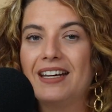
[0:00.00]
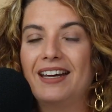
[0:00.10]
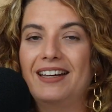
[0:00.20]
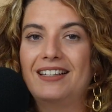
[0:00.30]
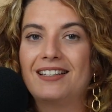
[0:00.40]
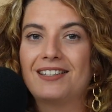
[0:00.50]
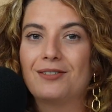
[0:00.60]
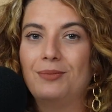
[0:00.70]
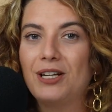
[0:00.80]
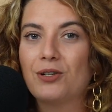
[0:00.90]
and
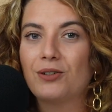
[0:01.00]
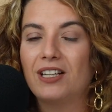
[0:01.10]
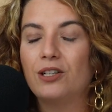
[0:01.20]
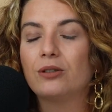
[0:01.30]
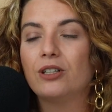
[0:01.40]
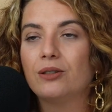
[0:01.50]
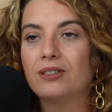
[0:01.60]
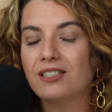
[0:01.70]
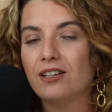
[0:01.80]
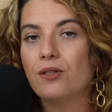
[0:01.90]
make sure that you're
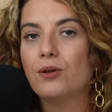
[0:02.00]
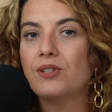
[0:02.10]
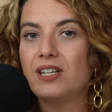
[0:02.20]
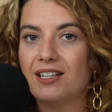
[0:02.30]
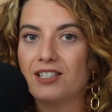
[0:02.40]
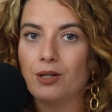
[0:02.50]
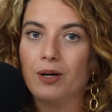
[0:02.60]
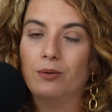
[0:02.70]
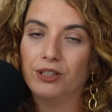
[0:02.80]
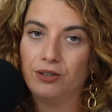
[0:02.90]
always enthusiastic
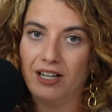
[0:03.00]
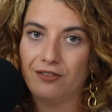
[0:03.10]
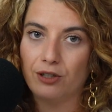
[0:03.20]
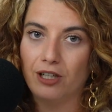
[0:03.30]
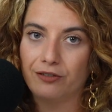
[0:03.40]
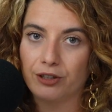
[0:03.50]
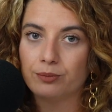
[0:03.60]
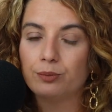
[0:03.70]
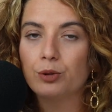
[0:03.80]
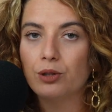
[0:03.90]
about what you have to offer.
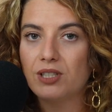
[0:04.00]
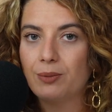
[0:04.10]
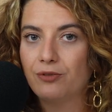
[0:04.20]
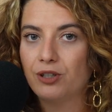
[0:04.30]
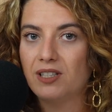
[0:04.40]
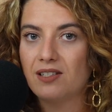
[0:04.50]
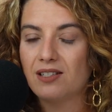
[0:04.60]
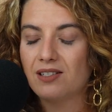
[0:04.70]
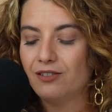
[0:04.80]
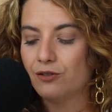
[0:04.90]
Pro tip for this
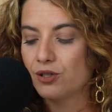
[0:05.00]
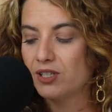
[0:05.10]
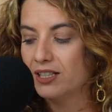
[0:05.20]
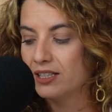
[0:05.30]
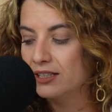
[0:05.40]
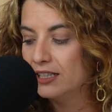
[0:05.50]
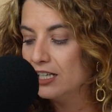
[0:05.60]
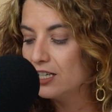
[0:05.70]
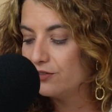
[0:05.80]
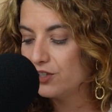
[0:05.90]
is, if you're selling
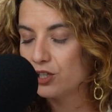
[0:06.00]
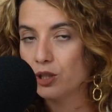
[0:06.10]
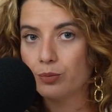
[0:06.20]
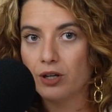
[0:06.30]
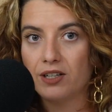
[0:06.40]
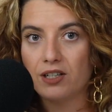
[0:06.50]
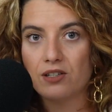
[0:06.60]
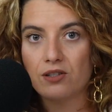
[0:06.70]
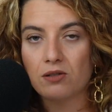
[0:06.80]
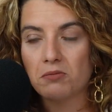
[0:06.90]
physical
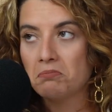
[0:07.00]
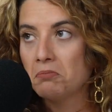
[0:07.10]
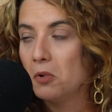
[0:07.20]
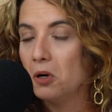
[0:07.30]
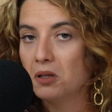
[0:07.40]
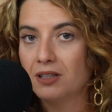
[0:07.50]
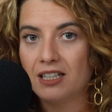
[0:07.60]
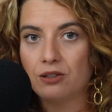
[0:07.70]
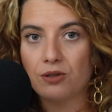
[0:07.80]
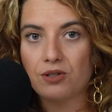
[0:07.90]
products,
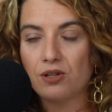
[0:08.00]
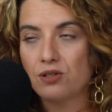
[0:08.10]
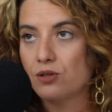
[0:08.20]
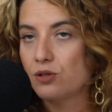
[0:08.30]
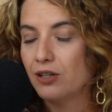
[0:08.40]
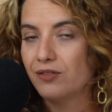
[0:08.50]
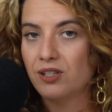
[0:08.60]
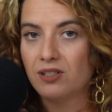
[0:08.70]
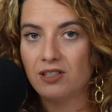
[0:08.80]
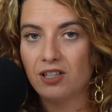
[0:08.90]
online courses,
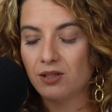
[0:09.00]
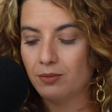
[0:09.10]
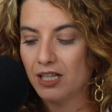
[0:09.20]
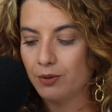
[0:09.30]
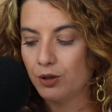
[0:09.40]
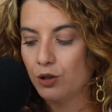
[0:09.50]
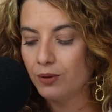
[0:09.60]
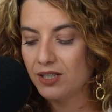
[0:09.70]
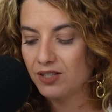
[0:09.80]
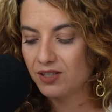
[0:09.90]
services, it doesn't matter, but go
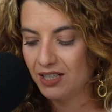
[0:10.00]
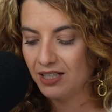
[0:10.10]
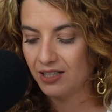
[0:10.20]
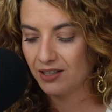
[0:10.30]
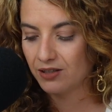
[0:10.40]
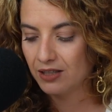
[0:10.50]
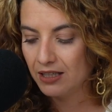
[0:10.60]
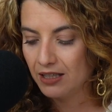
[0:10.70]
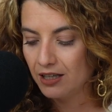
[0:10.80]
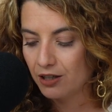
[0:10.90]
and sit in it.
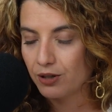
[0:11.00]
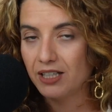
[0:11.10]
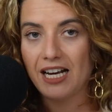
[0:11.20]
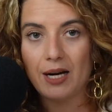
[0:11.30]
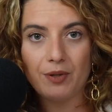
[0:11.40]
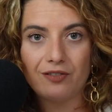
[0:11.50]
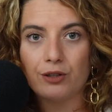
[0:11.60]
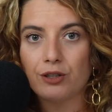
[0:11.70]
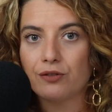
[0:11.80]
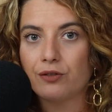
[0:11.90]
Create a happy
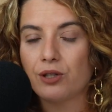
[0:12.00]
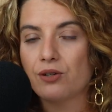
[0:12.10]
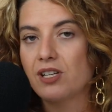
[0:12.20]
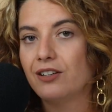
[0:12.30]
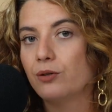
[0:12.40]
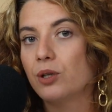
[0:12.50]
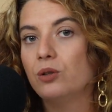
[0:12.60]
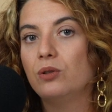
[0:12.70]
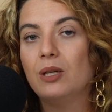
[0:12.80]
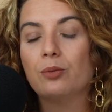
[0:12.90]
folder for yourself where
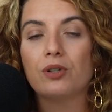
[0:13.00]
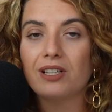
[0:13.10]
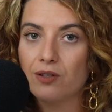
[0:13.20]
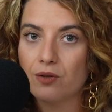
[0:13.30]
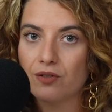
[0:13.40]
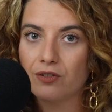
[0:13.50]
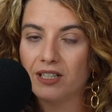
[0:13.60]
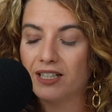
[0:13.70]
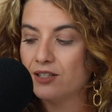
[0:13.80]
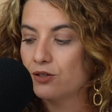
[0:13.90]
you keep reviews of
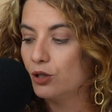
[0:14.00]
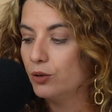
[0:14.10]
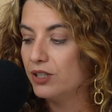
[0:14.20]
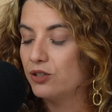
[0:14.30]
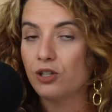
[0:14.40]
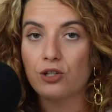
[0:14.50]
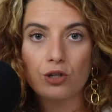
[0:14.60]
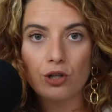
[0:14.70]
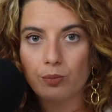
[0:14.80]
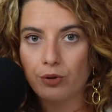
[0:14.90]
clients, go and
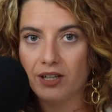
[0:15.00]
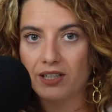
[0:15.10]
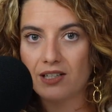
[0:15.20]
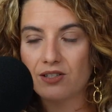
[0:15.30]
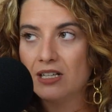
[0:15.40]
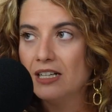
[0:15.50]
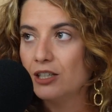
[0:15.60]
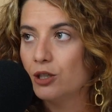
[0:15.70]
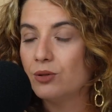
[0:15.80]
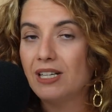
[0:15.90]
touch your products,
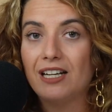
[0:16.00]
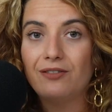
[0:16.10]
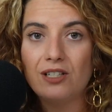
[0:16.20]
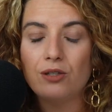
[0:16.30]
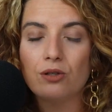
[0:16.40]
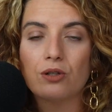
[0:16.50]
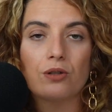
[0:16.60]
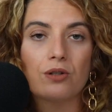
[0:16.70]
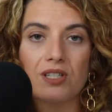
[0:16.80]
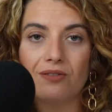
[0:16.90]
go dive into your
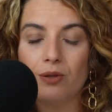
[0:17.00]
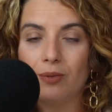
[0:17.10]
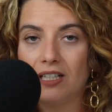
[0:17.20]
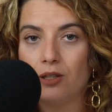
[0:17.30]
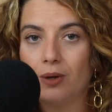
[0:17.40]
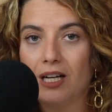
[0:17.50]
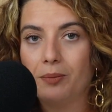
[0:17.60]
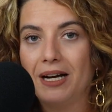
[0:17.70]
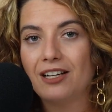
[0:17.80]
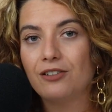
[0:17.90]
course if you made it a while
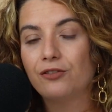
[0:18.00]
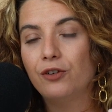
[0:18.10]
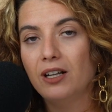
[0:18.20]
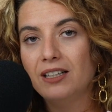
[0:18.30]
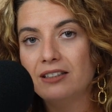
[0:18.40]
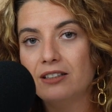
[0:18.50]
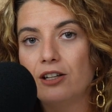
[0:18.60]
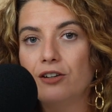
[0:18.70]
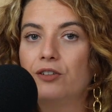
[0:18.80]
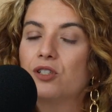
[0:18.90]
back, fall in
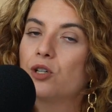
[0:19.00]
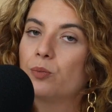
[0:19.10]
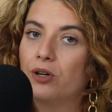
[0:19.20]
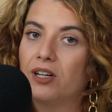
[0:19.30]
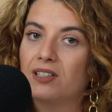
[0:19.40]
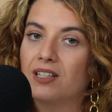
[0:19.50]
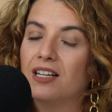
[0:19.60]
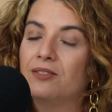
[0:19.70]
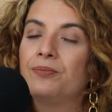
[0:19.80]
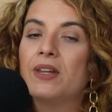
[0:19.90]
love with your product
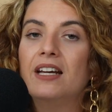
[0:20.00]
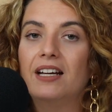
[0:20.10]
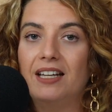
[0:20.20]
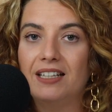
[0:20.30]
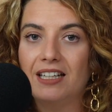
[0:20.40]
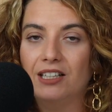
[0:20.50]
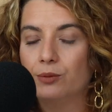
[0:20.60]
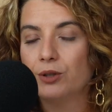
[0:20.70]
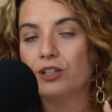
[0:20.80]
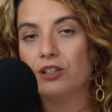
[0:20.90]
again. And again,
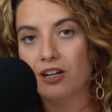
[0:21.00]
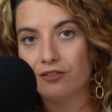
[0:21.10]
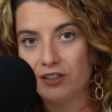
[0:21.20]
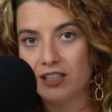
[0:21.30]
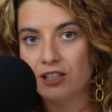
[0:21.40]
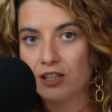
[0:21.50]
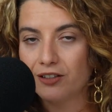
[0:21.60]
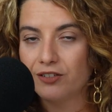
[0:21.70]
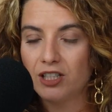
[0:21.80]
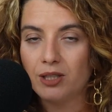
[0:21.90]
where you're not feeling
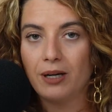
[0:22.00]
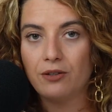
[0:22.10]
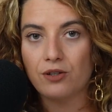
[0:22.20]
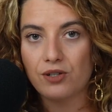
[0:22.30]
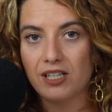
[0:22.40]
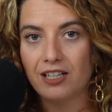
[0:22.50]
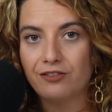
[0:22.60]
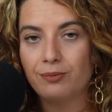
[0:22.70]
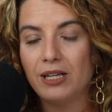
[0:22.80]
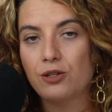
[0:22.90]
confident about
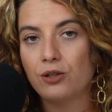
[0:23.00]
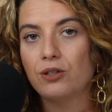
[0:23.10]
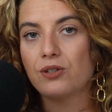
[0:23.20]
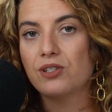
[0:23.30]
yourself, make sure you're